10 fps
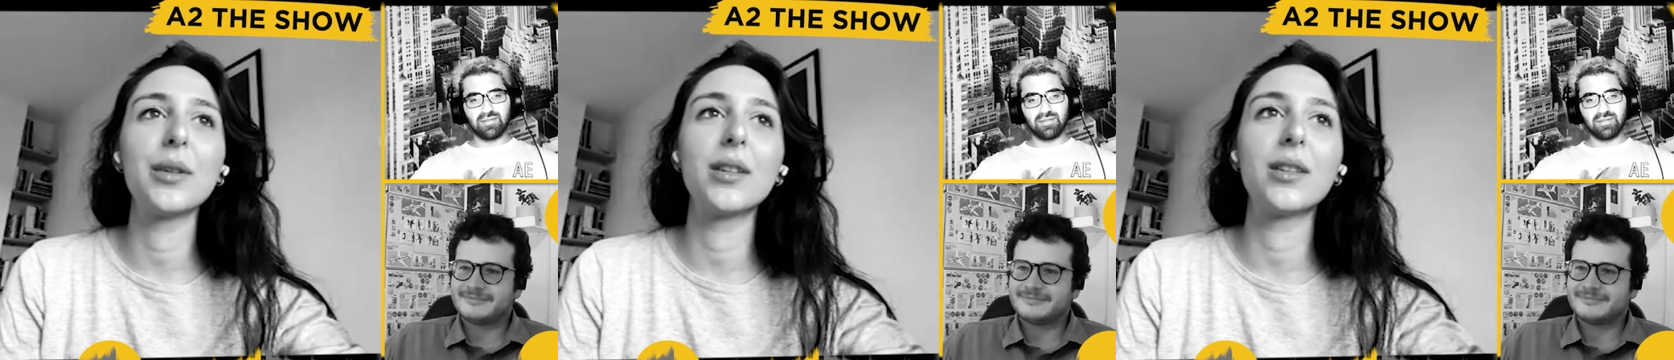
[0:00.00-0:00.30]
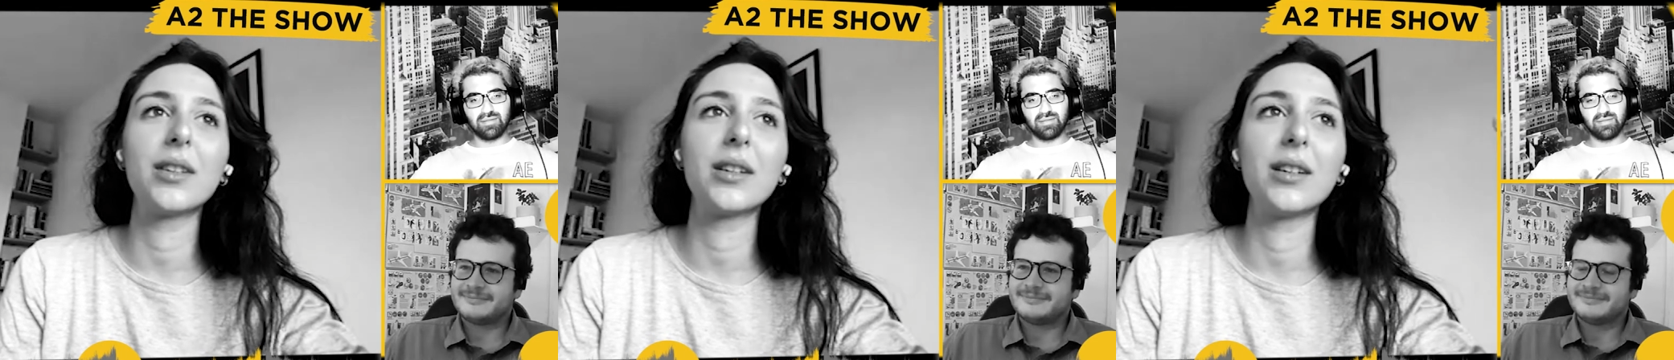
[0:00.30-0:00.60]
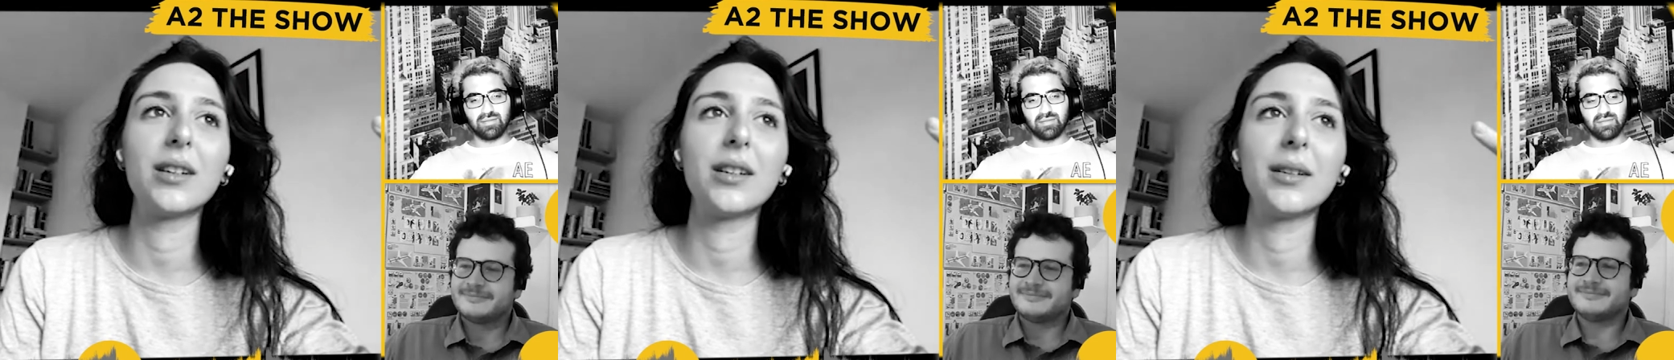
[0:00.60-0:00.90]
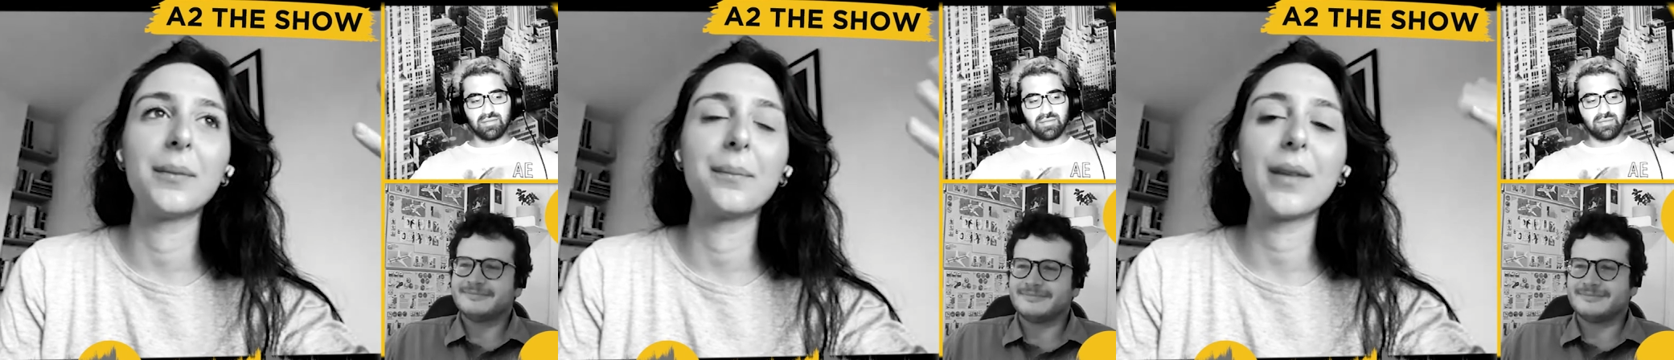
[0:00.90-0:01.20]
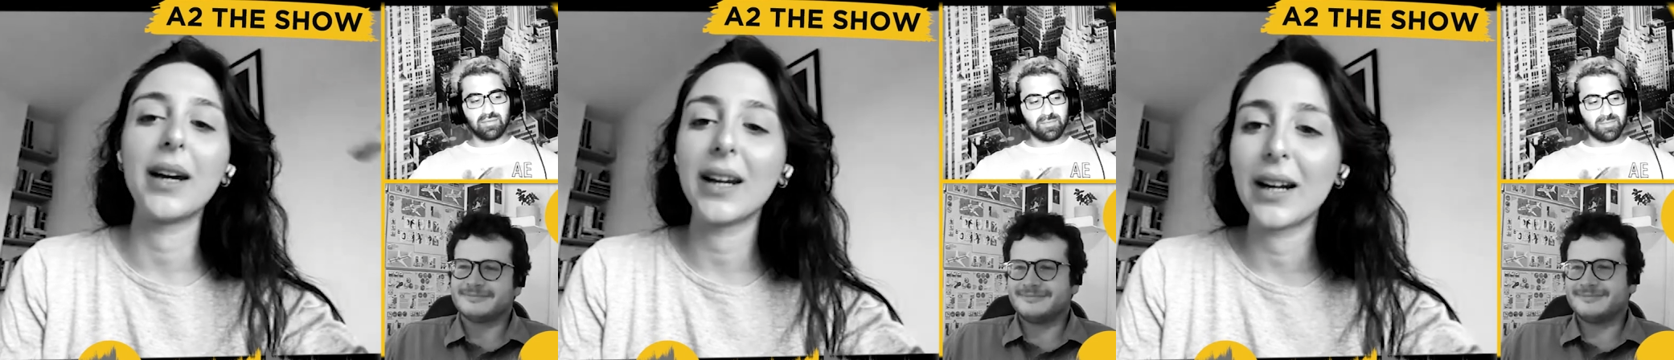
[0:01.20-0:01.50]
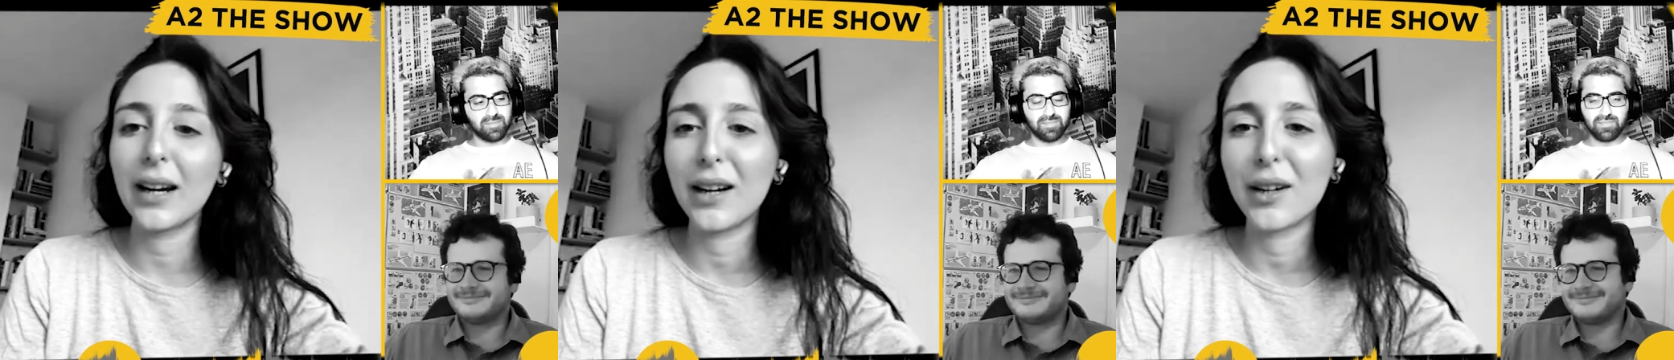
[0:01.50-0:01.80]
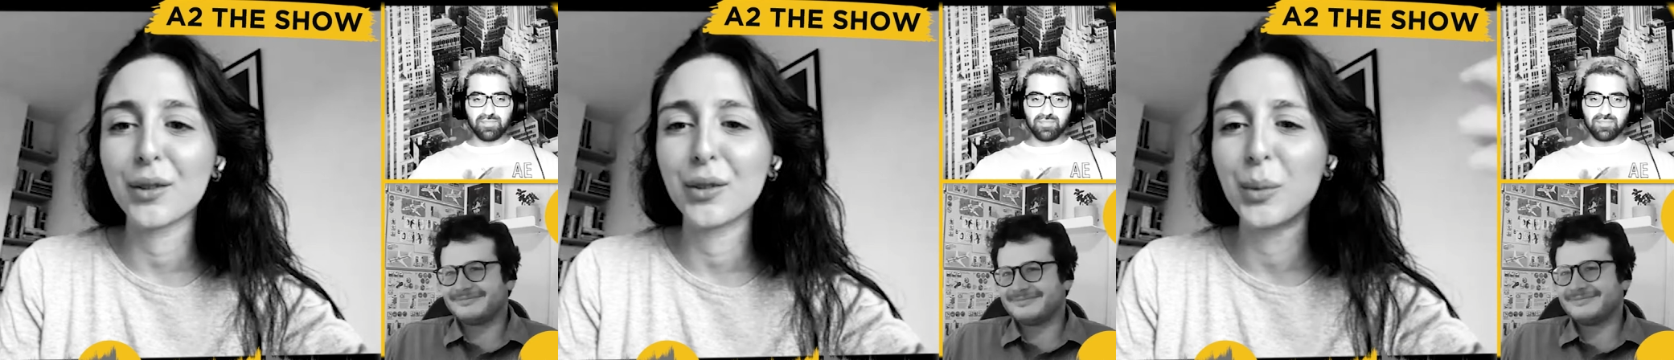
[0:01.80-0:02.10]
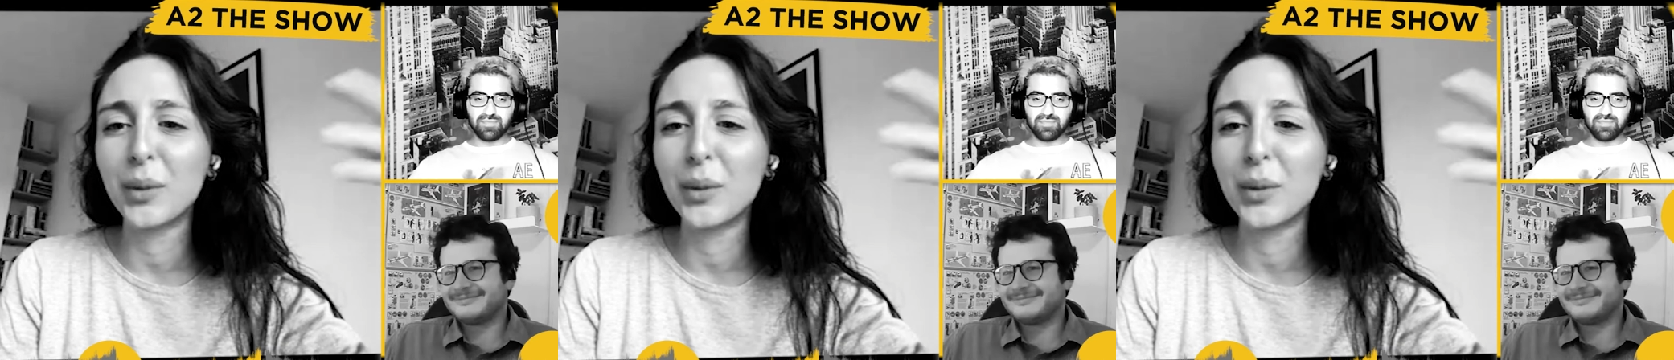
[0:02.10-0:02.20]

Speaker 1: with um, mm-hmm. iCloud,